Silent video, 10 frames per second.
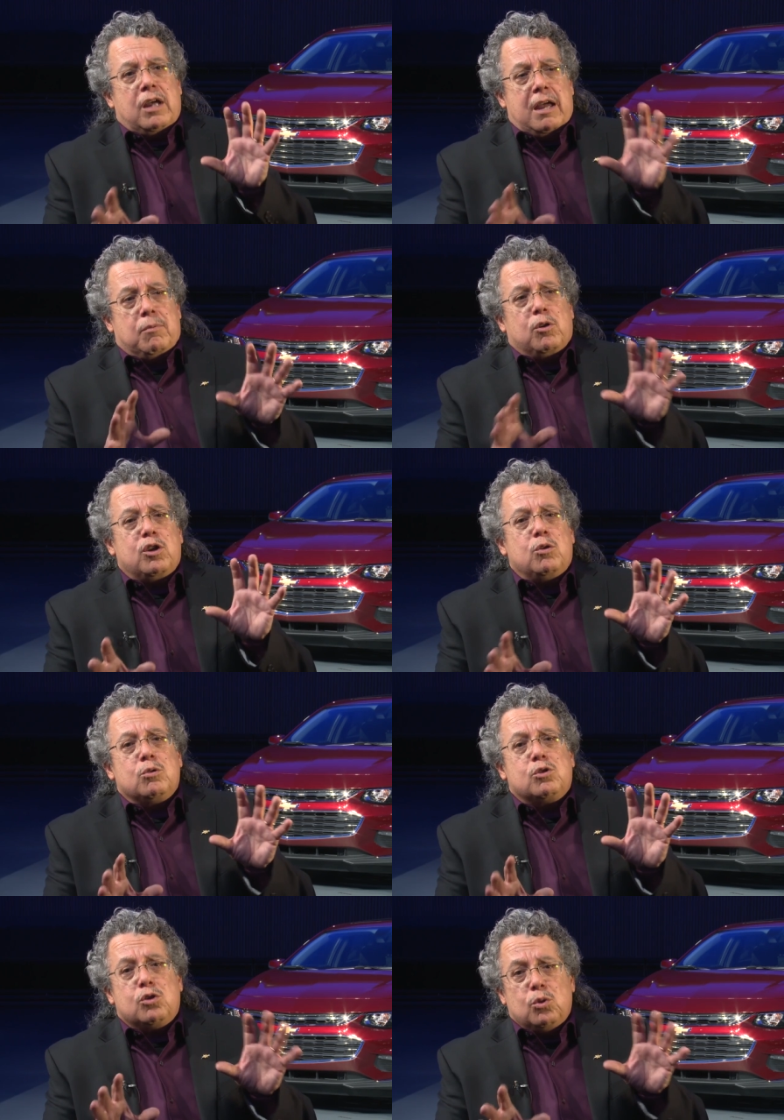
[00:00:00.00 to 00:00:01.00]
able to
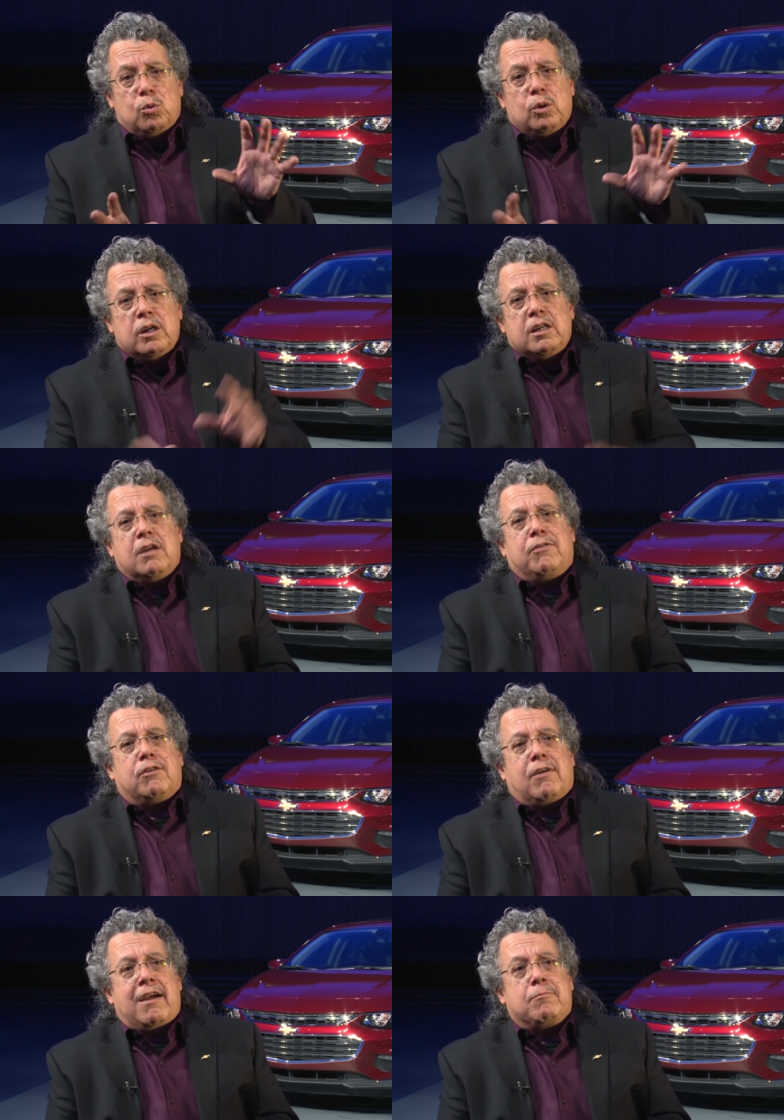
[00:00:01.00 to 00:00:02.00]
use two
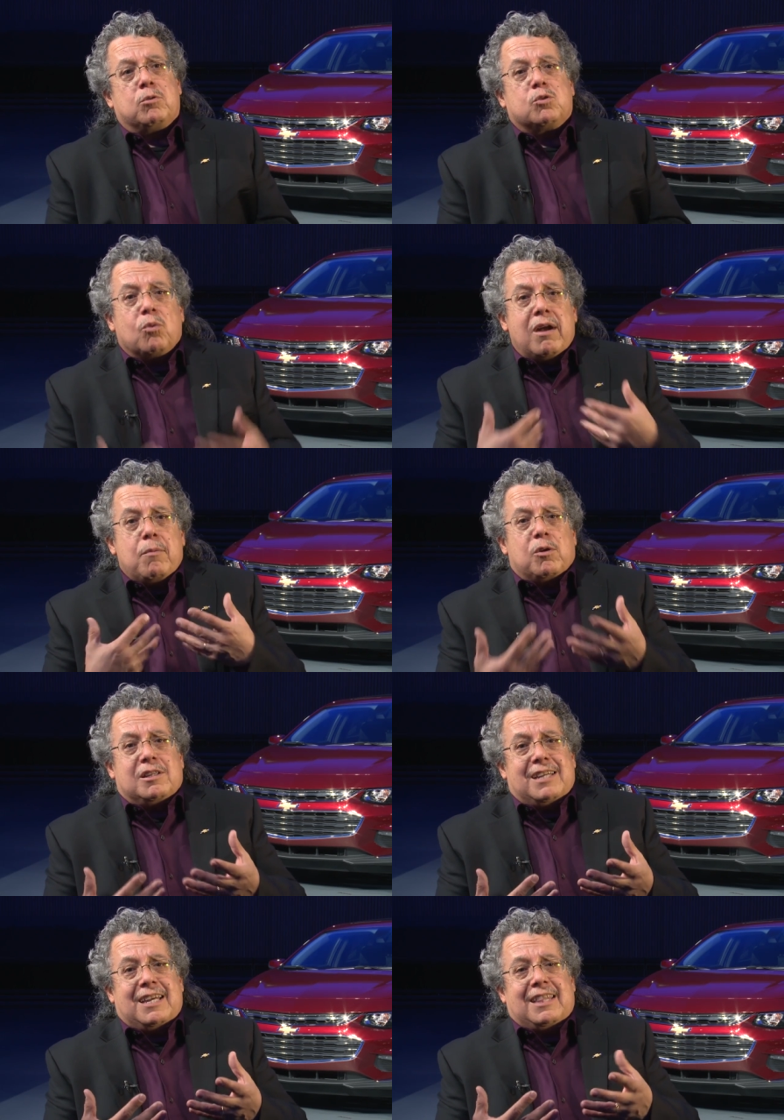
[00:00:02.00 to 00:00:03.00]
different drive modes. We're able to
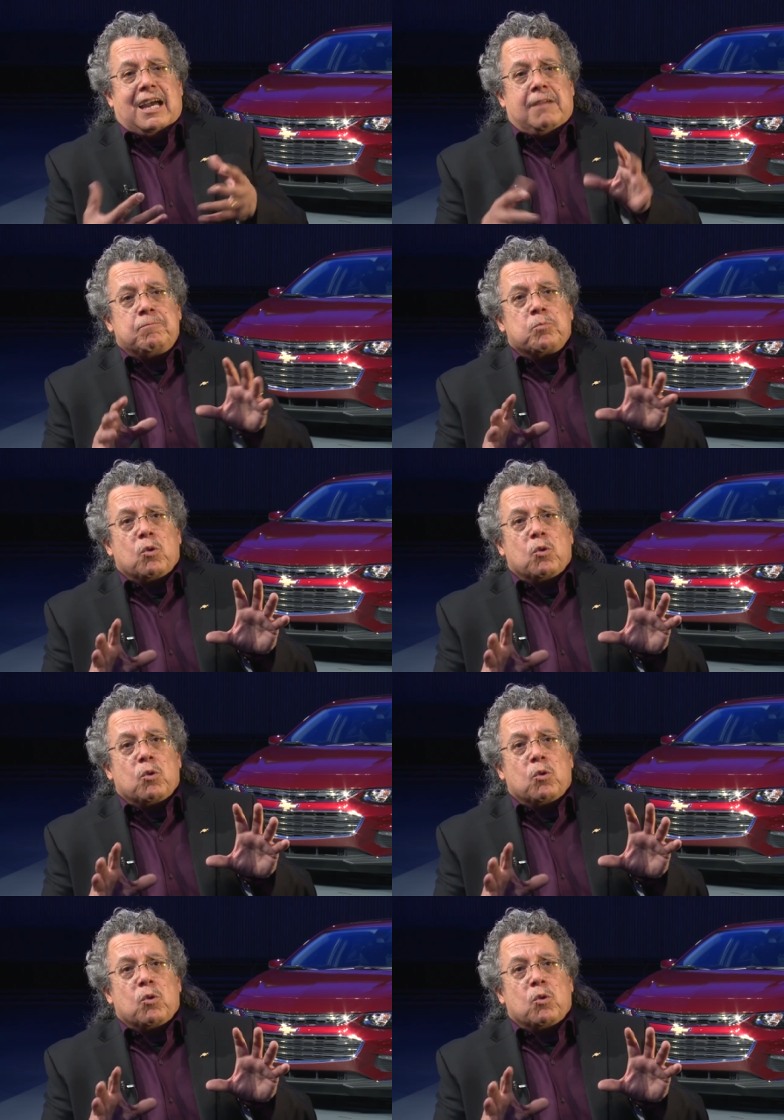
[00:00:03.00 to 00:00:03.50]
take that.